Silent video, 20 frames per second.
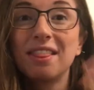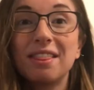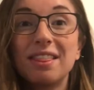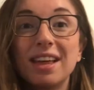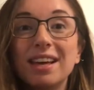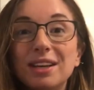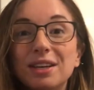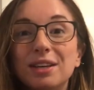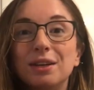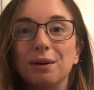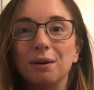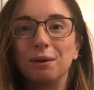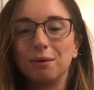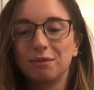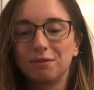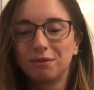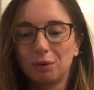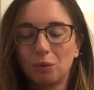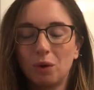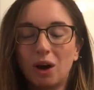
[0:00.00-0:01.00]
thank you
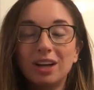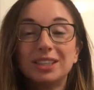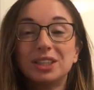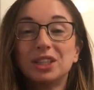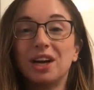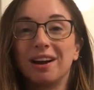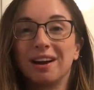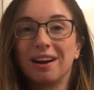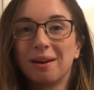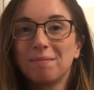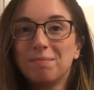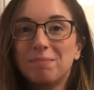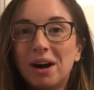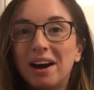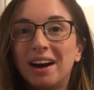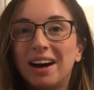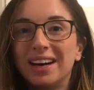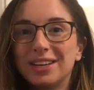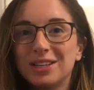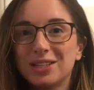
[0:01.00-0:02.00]
for watching
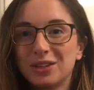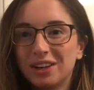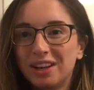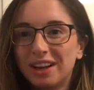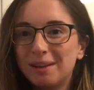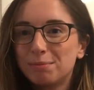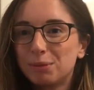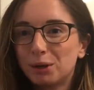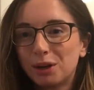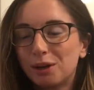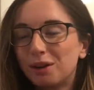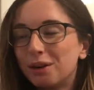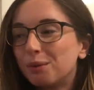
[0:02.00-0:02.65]
my July book